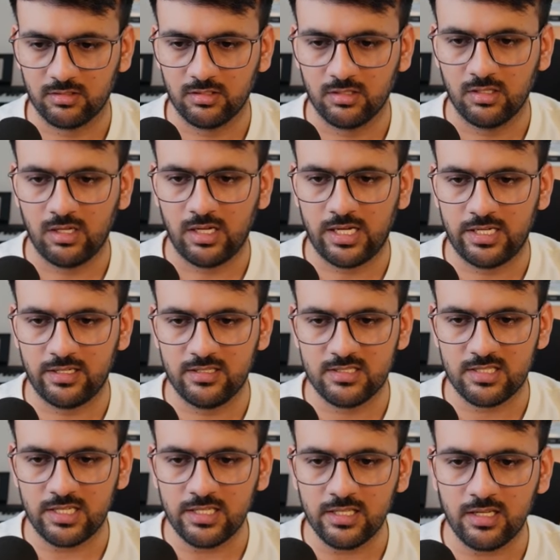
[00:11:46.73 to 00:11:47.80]
And
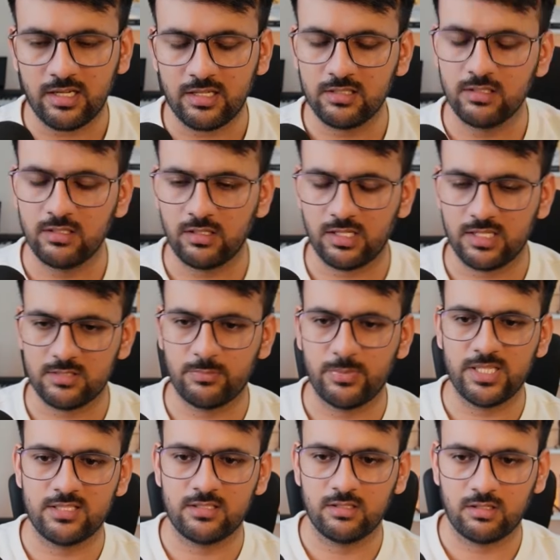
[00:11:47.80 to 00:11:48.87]
inside the handler is
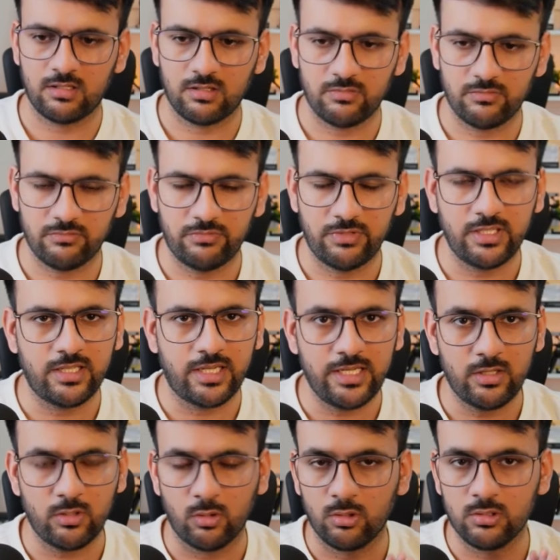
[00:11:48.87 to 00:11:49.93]
based, we write
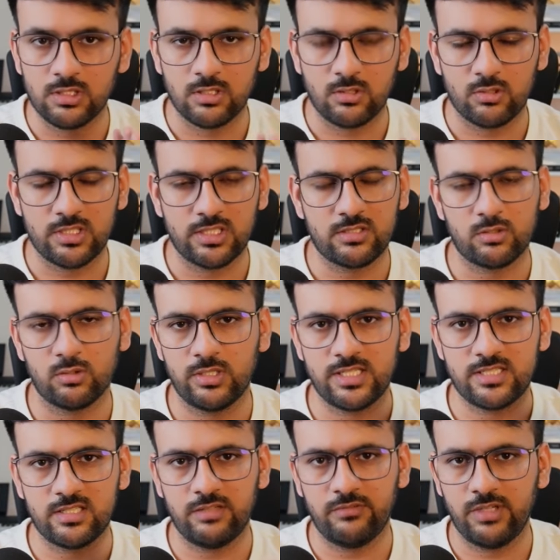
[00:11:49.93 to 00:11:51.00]
all the logic. So let's
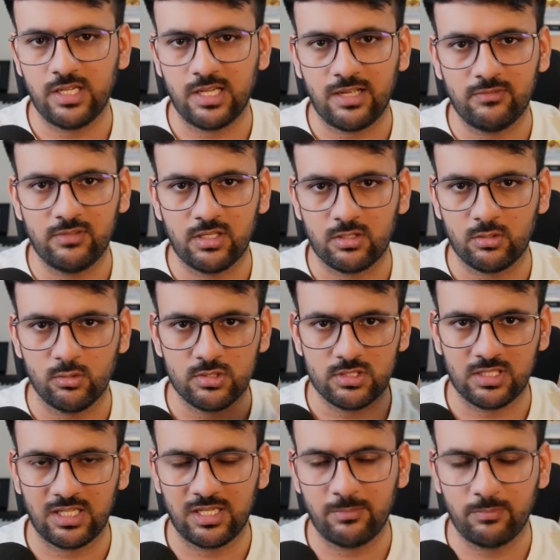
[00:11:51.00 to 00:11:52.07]
say we have the row
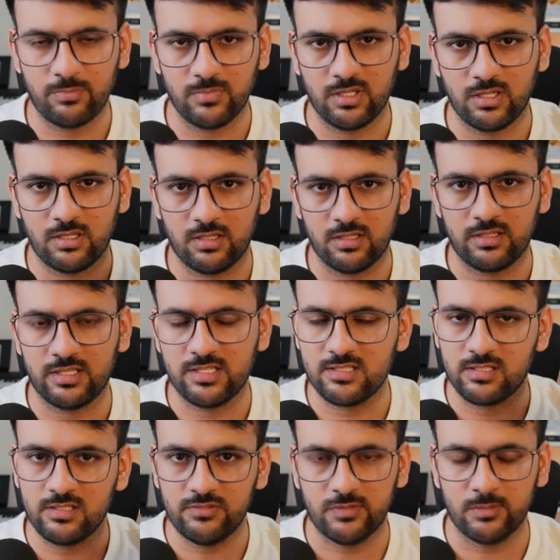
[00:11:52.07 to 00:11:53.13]
scrape
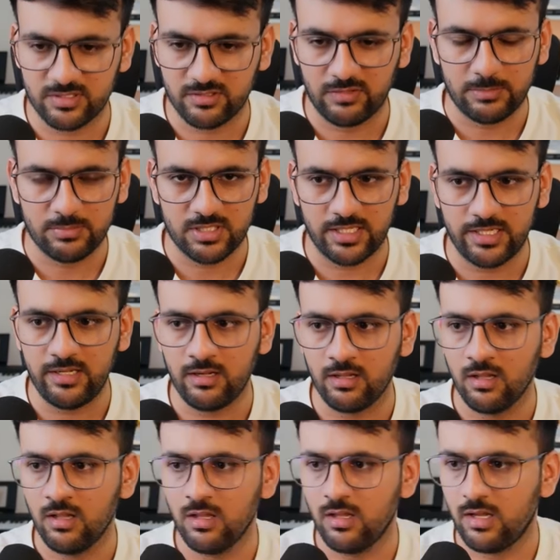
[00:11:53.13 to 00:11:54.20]
result from the website,
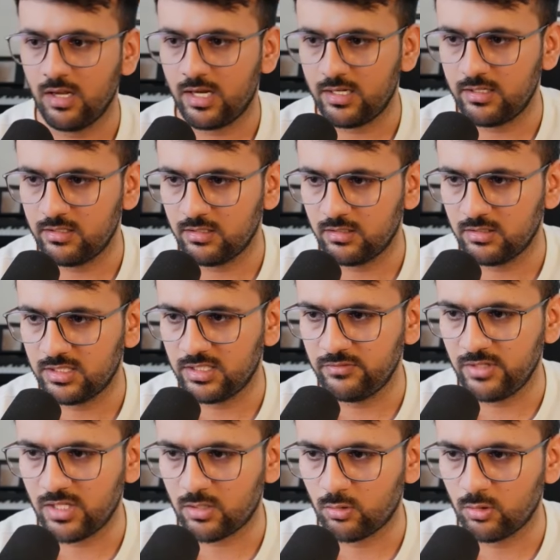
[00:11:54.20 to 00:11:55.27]
and then we
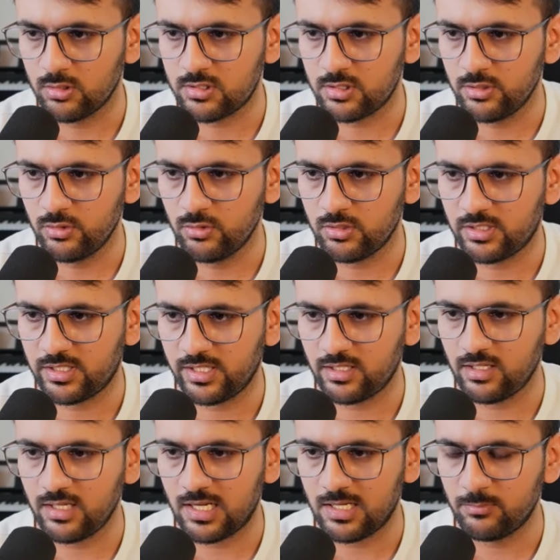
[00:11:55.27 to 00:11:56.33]
are also taking
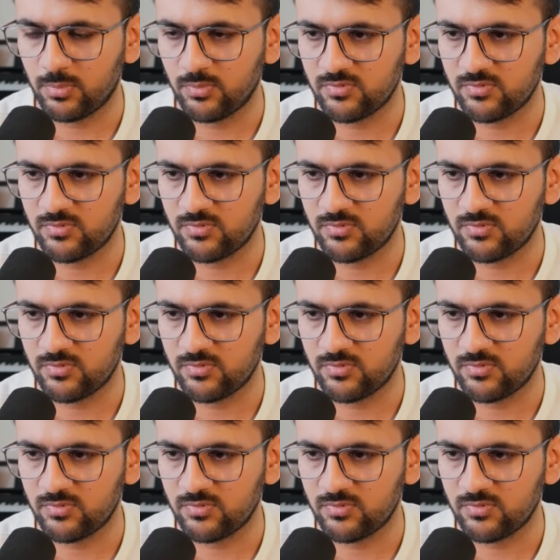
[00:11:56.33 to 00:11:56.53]
help of